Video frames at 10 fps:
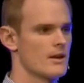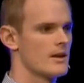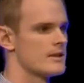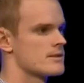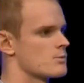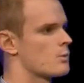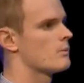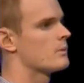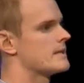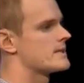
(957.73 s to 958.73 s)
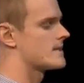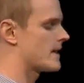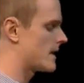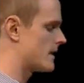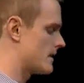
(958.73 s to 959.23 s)
It's when we
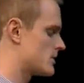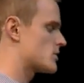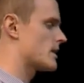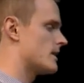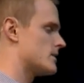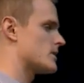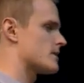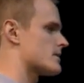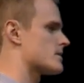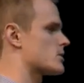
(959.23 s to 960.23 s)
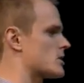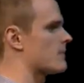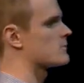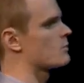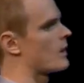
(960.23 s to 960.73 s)
see it in, Genesis
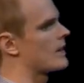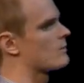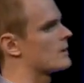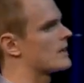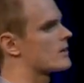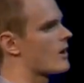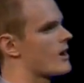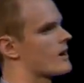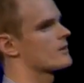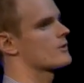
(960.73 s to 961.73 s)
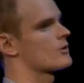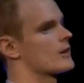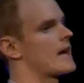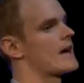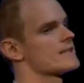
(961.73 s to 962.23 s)
chapter 1 where God
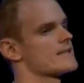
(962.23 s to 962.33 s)
creates